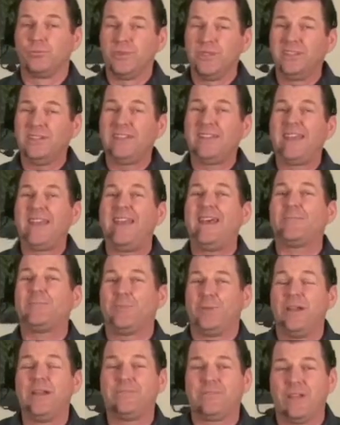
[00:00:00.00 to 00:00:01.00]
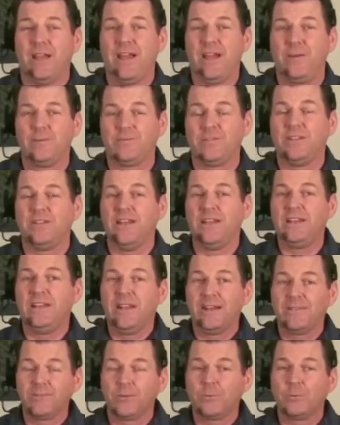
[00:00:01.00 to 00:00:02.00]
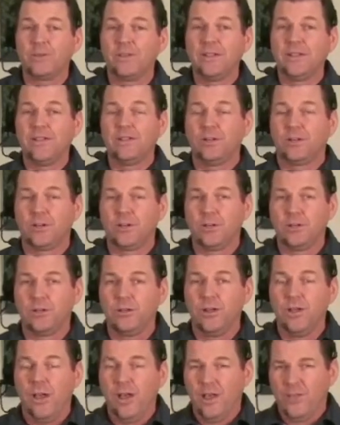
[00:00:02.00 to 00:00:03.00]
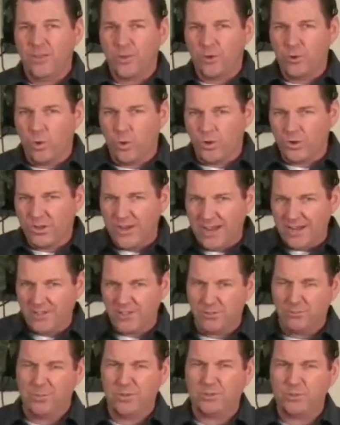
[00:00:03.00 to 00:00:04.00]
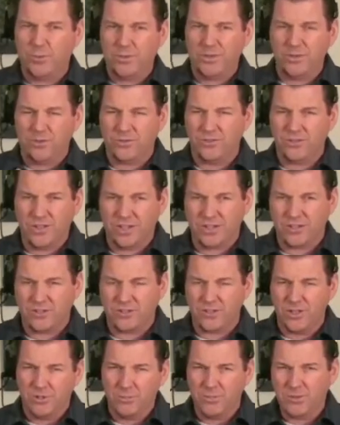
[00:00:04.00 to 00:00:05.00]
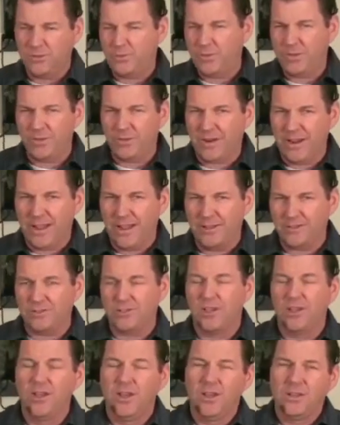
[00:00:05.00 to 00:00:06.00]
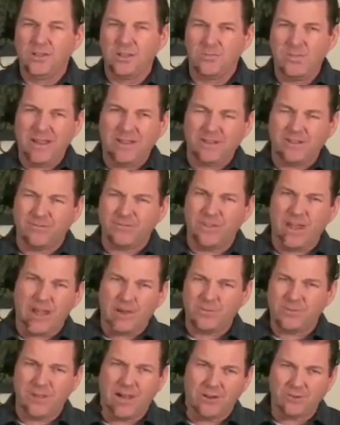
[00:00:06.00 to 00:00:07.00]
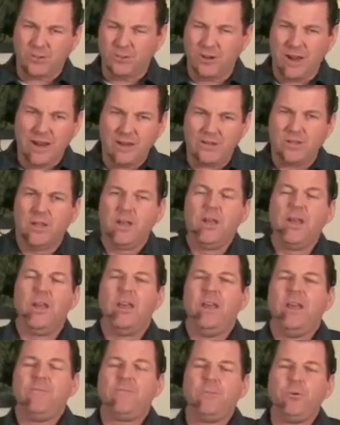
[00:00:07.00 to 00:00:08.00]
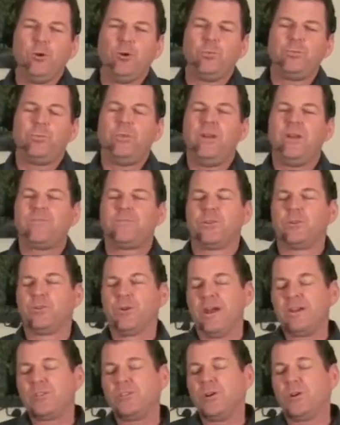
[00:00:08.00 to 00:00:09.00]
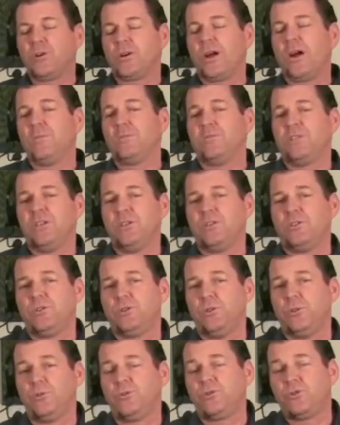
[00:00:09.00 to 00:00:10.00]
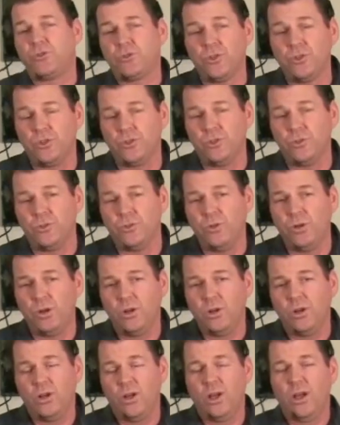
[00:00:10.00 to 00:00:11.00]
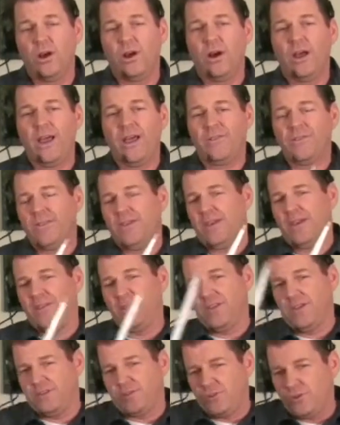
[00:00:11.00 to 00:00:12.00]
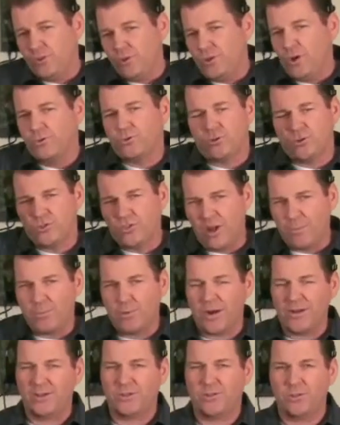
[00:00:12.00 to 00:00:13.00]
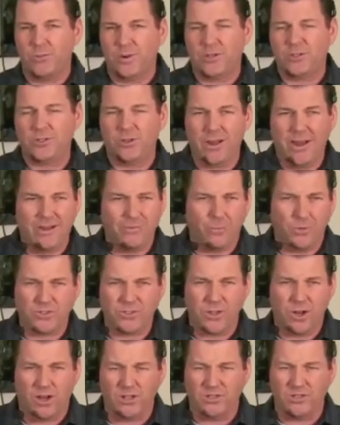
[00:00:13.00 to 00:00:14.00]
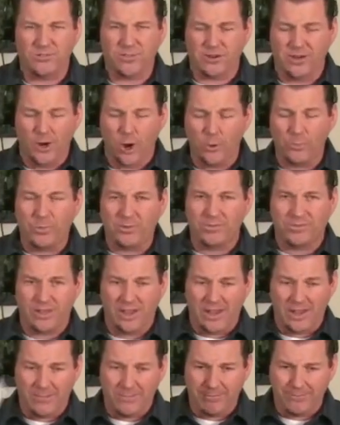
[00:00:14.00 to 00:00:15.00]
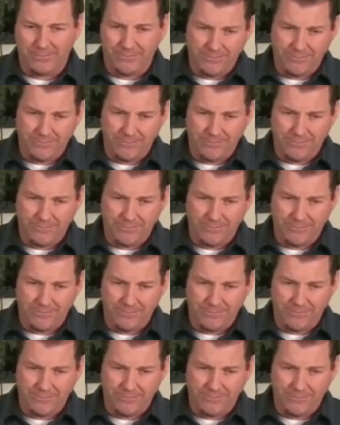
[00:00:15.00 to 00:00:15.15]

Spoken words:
really can't play flams and they never really learn the coordination between their sticks, between their hands to make the flam sound great. If the grace note comes in too soon and the two notes are separated too much, you have what's called a very open flam.